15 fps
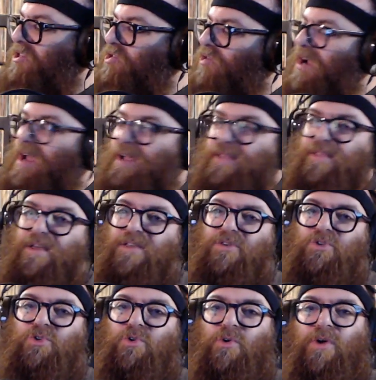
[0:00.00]
is a Drag. The
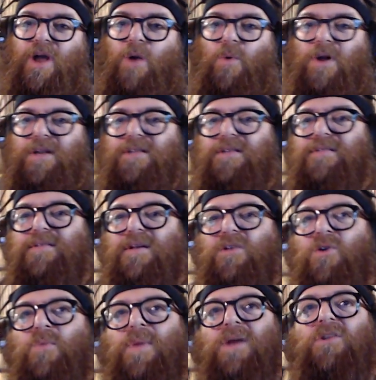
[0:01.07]
other story I wanted to
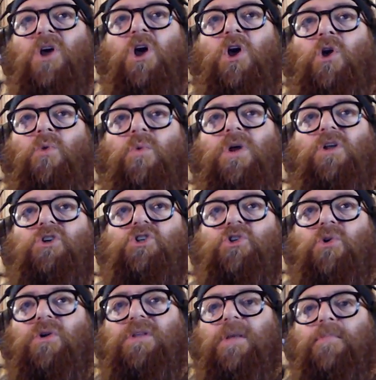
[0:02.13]
tell you about, real
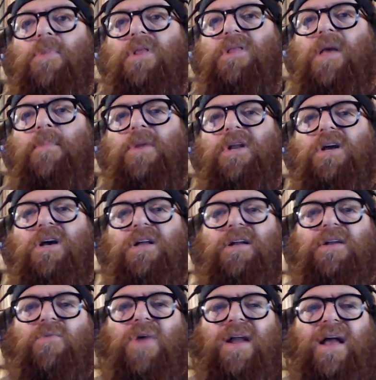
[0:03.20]
short, I'm going to
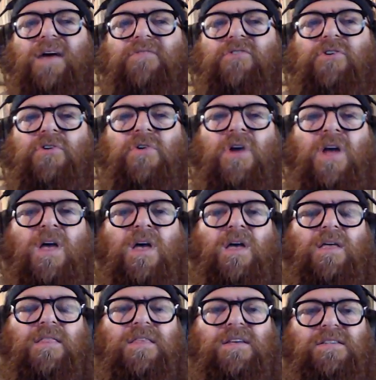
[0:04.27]
cut it right after
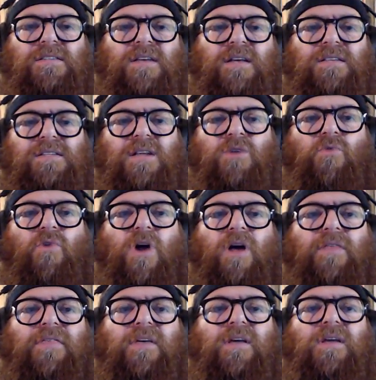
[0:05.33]
this Sun
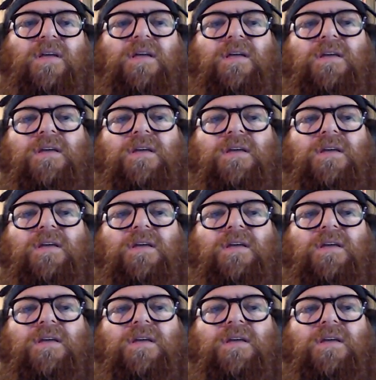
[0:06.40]
Ra thing,